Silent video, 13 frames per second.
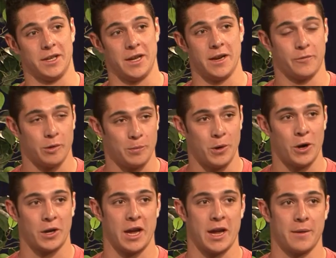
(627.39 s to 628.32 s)
in a
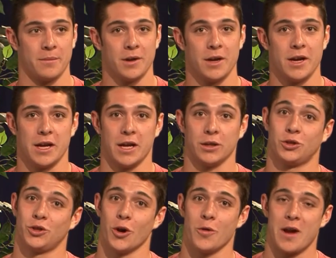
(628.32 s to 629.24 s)
football game is
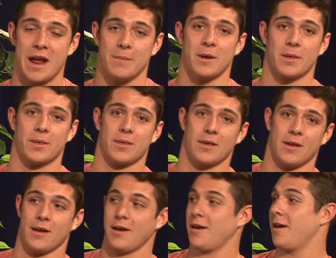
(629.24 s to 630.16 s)
Joe Namath.
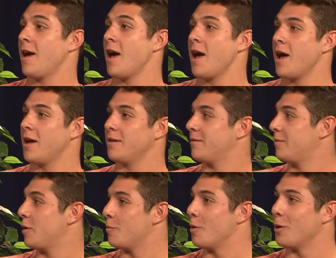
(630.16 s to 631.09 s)
And
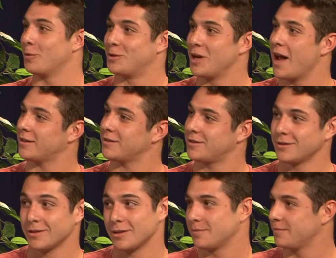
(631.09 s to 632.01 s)
they're both Jets.
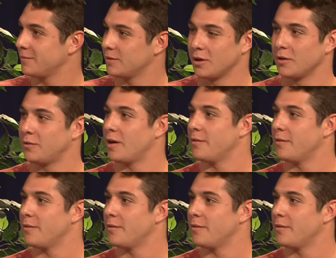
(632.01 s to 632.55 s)
Oh, little fun